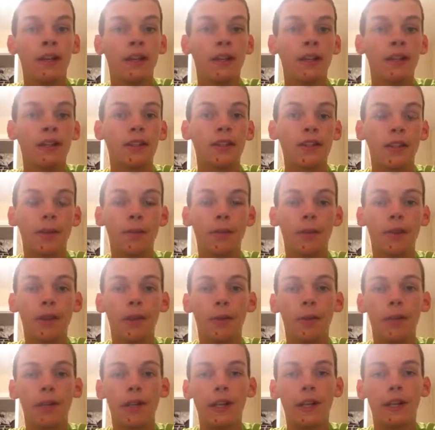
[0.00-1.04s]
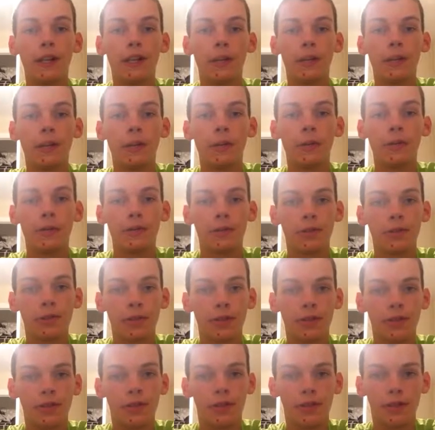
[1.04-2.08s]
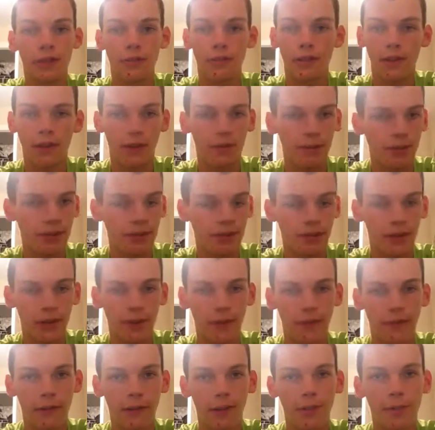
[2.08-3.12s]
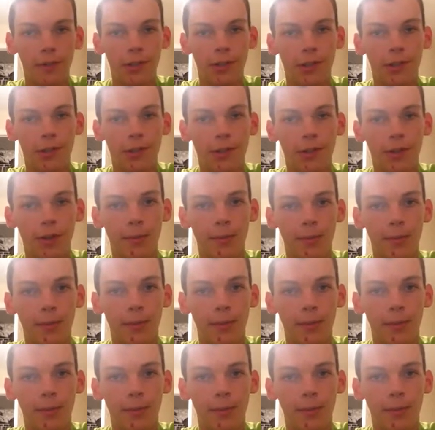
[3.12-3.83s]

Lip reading: it's something that we needed to do as a church. It was a very fun mission trip.